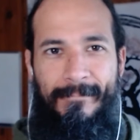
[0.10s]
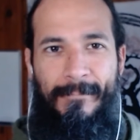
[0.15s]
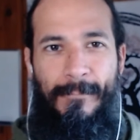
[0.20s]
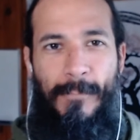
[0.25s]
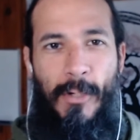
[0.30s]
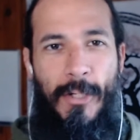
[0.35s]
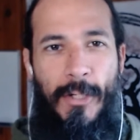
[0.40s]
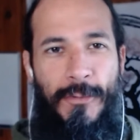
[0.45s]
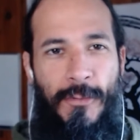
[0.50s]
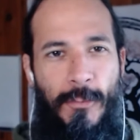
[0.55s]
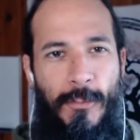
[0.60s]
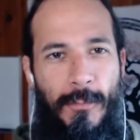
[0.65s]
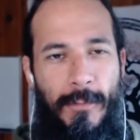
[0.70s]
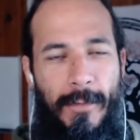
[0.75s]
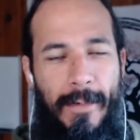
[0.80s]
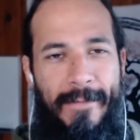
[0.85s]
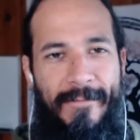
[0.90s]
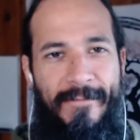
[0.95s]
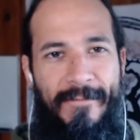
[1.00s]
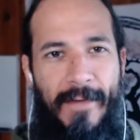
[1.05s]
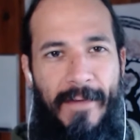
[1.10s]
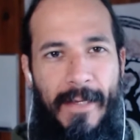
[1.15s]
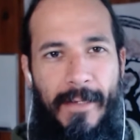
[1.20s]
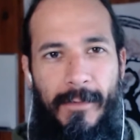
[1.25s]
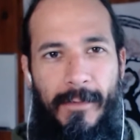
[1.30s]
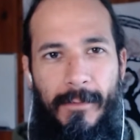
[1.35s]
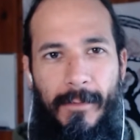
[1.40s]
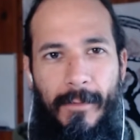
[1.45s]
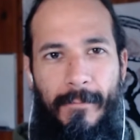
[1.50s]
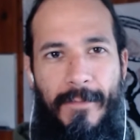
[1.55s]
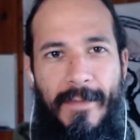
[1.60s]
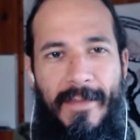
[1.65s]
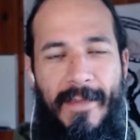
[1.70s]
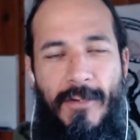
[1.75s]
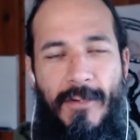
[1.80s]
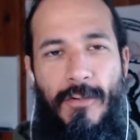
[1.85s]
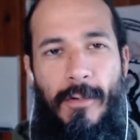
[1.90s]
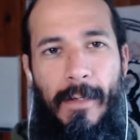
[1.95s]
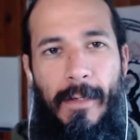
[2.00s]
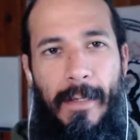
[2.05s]
Part 2 and final of
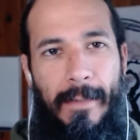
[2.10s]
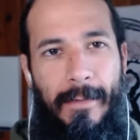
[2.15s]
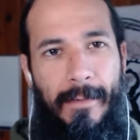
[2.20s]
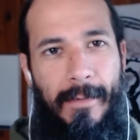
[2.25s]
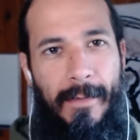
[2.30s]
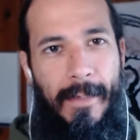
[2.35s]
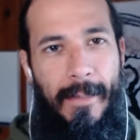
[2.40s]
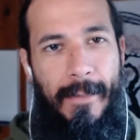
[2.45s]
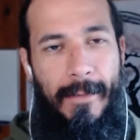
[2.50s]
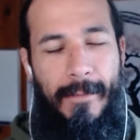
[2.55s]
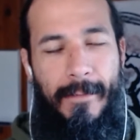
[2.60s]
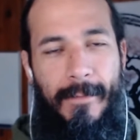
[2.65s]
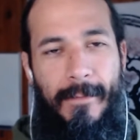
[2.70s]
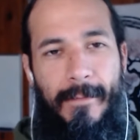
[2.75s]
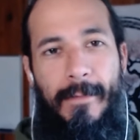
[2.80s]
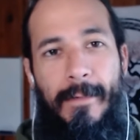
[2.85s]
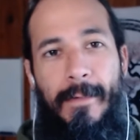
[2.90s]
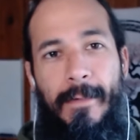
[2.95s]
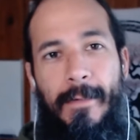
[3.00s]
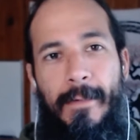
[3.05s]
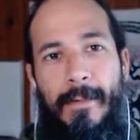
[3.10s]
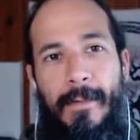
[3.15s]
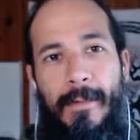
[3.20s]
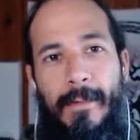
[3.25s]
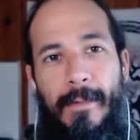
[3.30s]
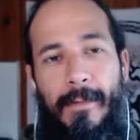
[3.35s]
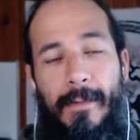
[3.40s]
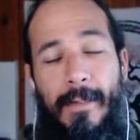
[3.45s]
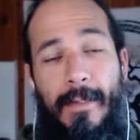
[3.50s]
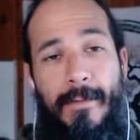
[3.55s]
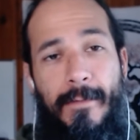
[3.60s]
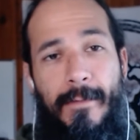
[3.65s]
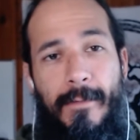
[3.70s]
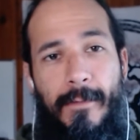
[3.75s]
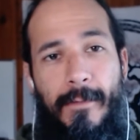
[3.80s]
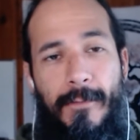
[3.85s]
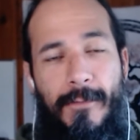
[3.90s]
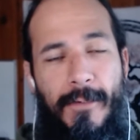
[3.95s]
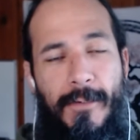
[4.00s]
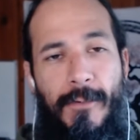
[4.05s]
session 98. Let's
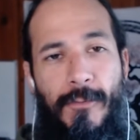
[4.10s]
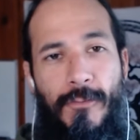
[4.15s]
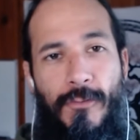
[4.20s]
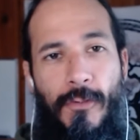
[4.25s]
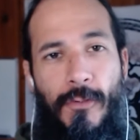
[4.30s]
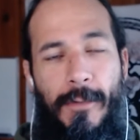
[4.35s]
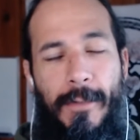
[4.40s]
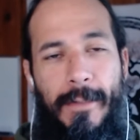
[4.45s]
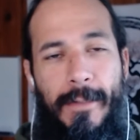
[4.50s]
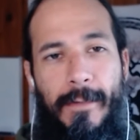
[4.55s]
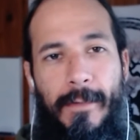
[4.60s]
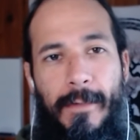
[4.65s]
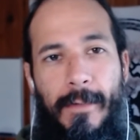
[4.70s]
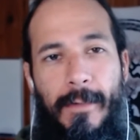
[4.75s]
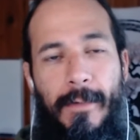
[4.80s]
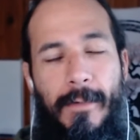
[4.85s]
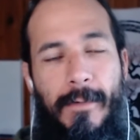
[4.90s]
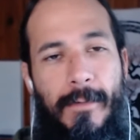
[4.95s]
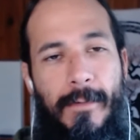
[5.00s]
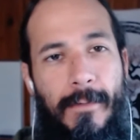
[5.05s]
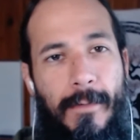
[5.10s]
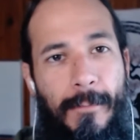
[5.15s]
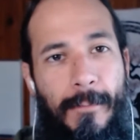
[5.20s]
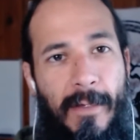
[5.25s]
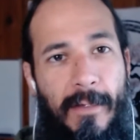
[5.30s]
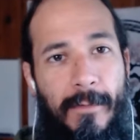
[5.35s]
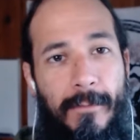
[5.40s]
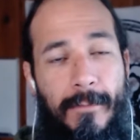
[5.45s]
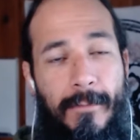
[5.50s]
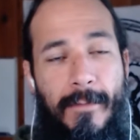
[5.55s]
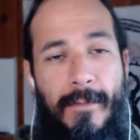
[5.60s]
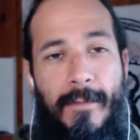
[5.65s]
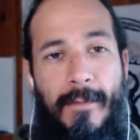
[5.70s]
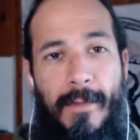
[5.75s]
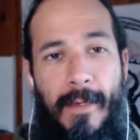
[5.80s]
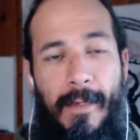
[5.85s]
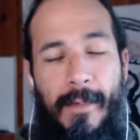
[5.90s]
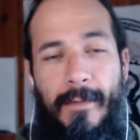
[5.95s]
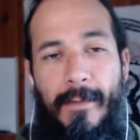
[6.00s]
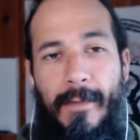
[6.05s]
continue talking here about
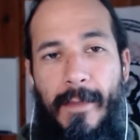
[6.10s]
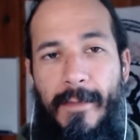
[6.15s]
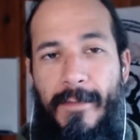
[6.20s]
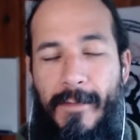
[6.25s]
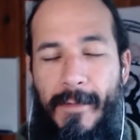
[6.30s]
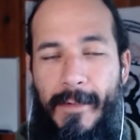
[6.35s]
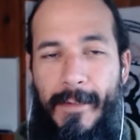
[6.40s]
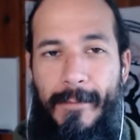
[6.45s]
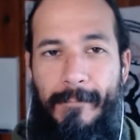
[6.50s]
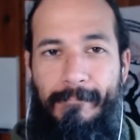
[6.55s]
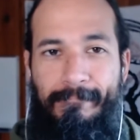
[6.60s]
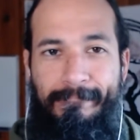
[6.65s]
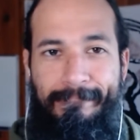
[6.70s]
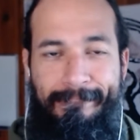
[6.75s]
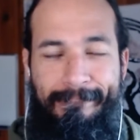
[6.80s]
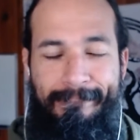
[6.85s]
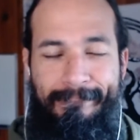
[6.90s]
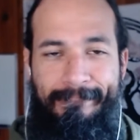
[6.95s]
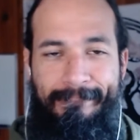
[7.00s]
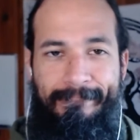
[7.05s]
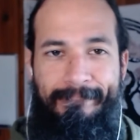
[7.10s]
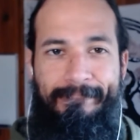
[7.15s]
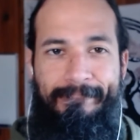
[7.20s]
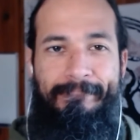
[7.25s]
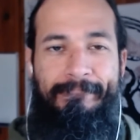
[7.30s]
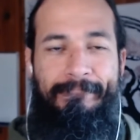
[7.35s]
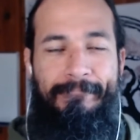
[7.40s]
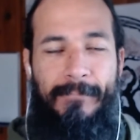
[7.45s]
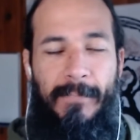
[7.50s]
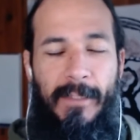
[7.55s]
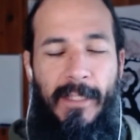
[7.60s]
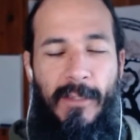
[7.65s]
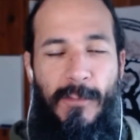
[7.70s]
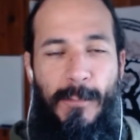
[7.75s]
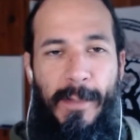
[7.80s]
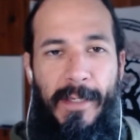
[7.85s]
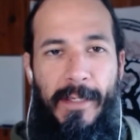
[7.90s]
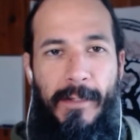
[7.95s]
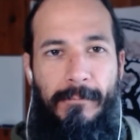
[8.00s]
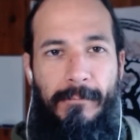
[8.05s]
second density. Let's
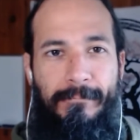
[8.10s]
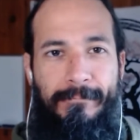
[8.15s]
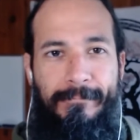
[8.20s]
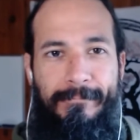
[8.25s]
begin.